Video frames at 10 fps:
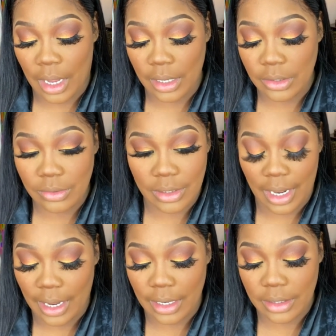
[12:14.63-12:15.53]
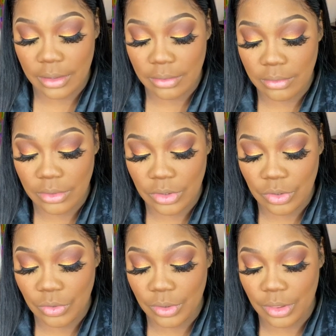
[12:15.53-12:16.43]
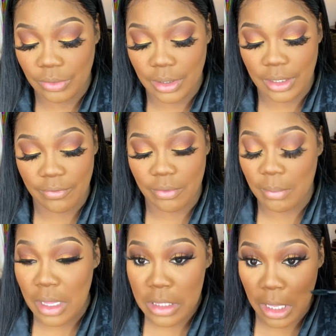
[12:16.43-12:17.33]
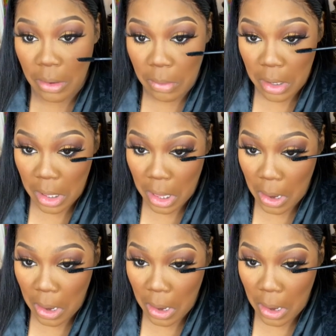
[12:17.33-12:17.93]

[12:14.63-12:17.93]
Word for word: I use like two or three different mascaras.